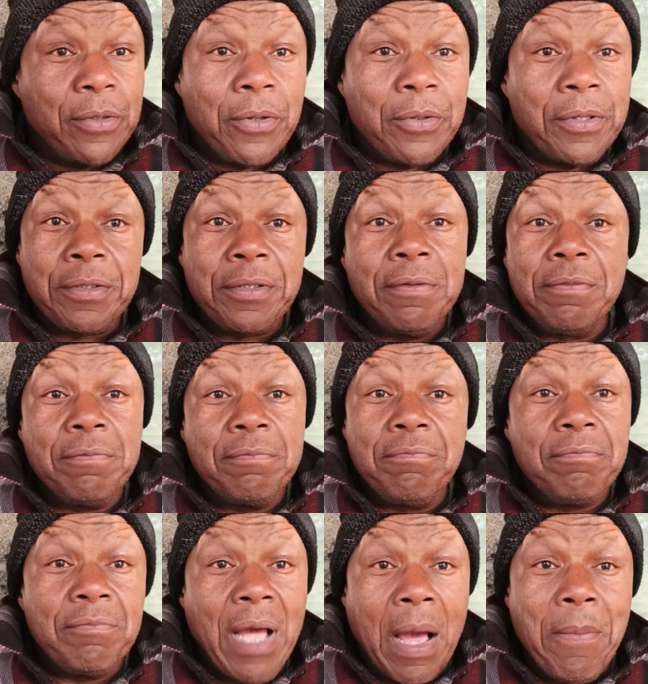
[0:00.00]
on,
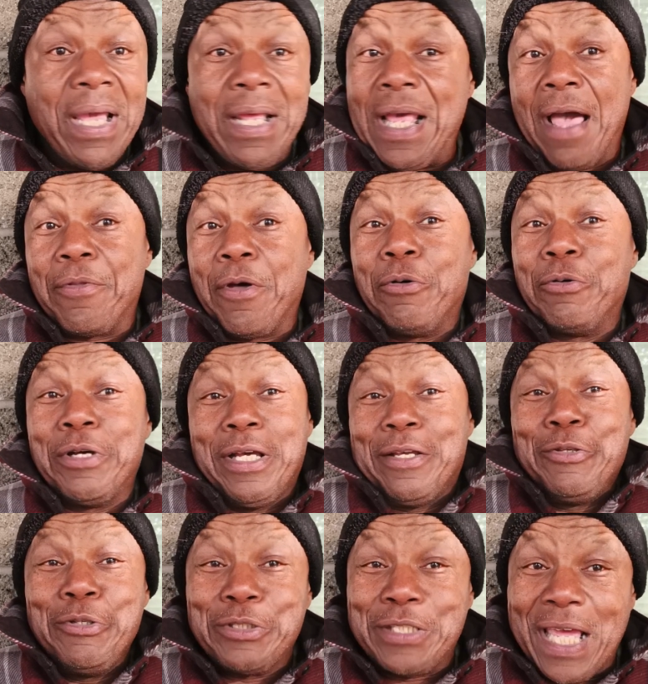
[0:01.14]
although
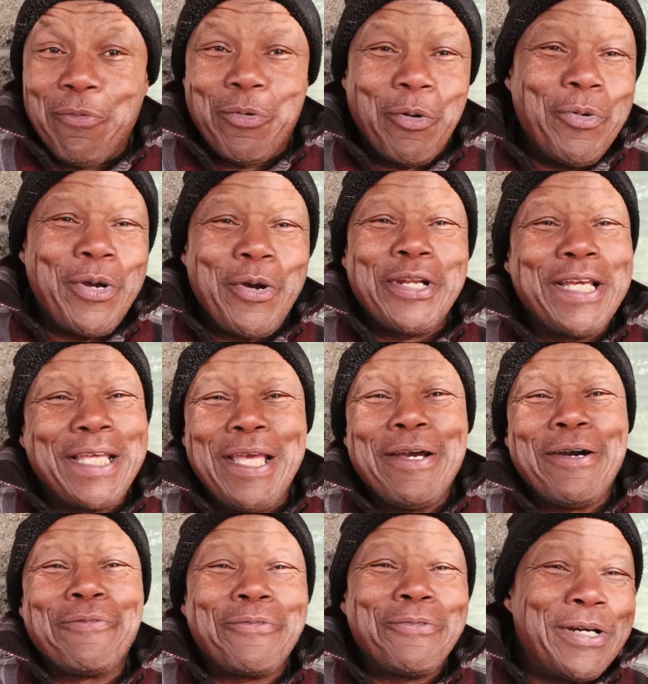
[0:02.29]
you say, well, we're going to
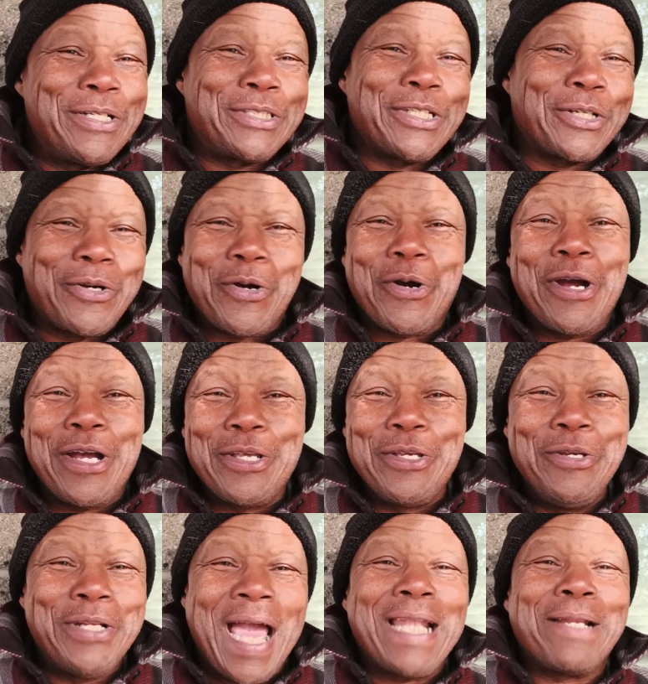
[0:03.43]
give Shakur a
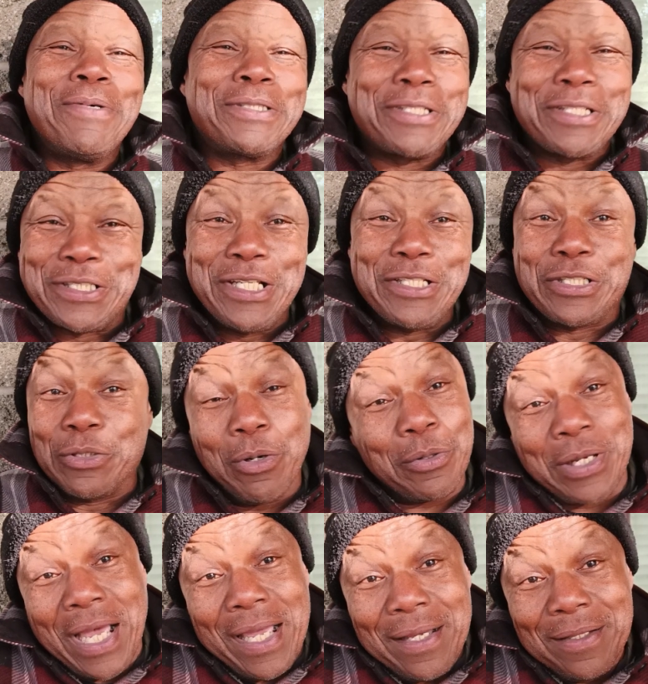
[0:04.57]
unanimous decision. Okay.